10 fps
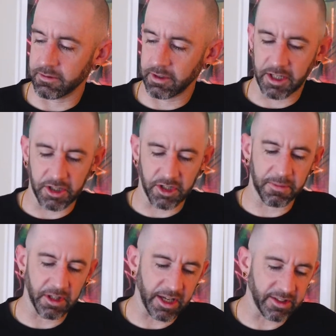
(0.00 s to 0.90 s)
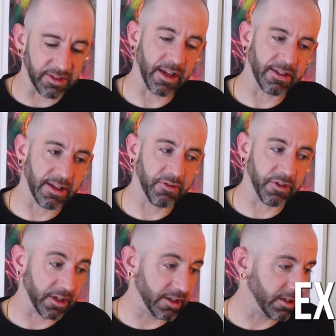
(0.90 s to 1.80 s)
Like it should be like a
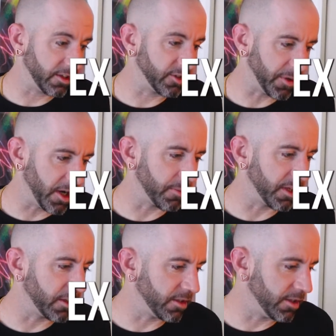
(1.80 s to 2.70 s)
scientific experiment.